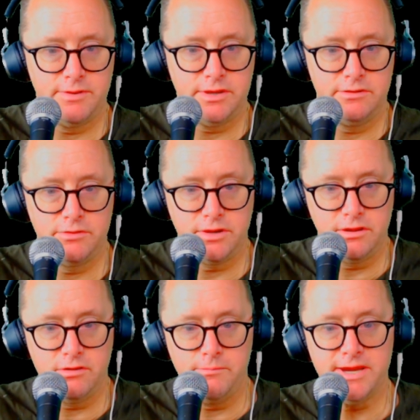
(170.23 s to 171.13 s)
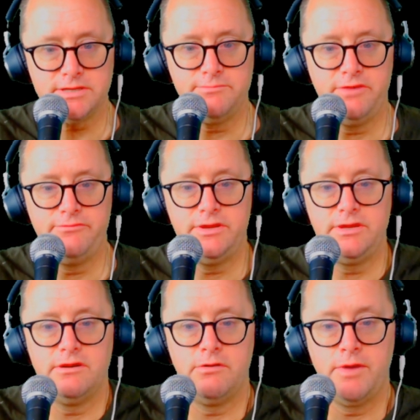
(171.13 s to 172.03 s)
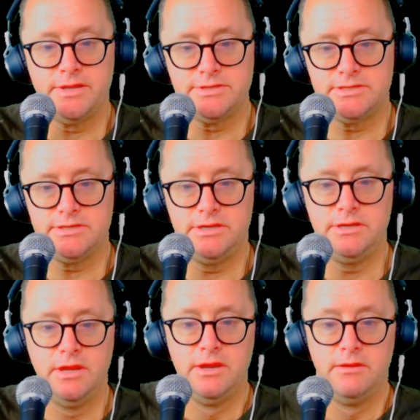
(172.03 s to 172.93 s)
You can go back to my video and see